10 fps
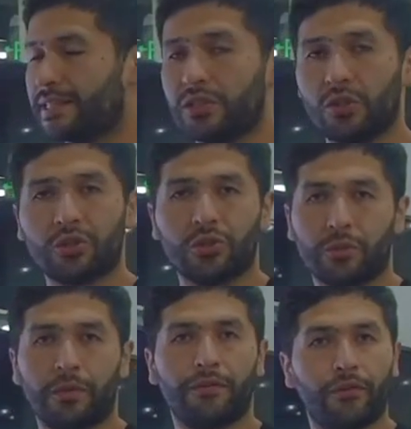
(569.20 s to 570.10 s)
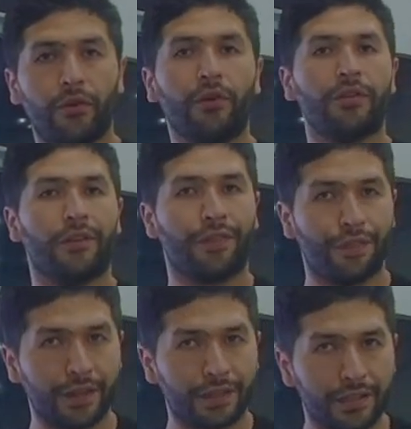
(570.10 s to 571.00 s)
I talked to you before, the
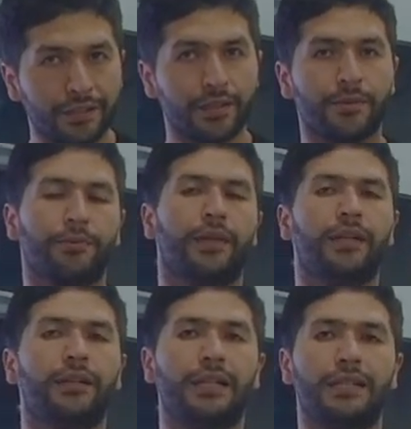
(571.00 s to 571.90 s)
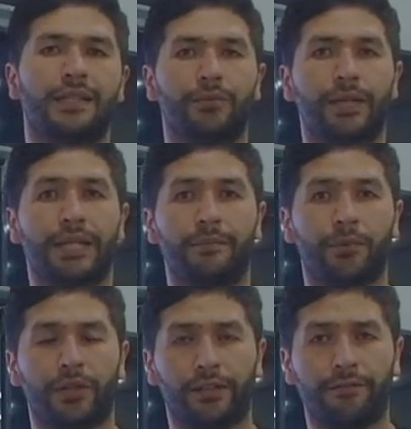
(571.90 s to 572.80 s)
thickness as well is a really
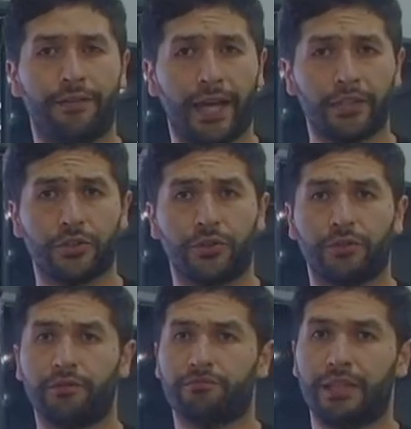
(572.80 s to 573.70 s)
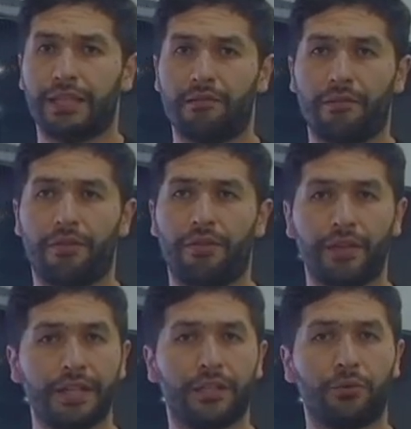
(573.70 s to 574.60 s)
important factor. The
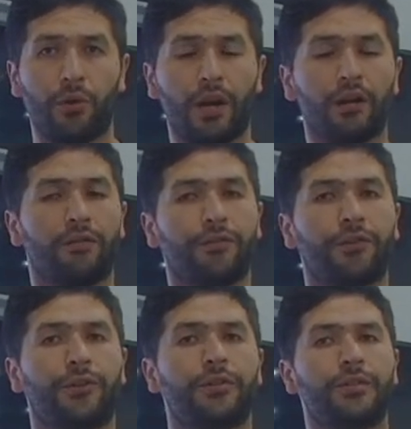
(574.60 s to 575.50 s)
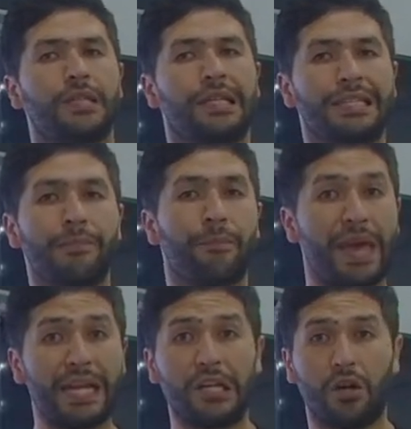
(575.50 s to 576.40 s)
thinner one, of course,
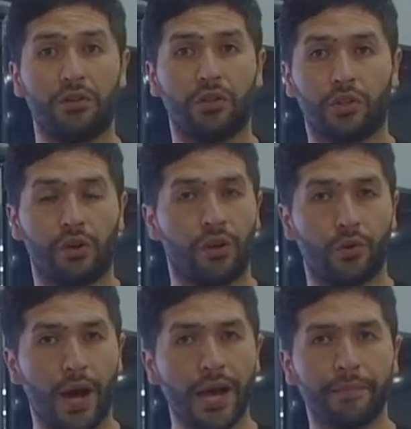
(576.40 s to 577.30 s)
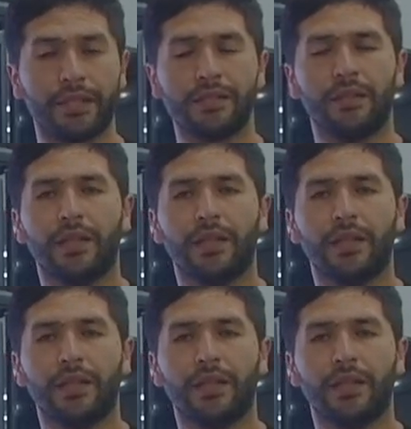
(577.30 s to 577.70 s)
depending on your requirements,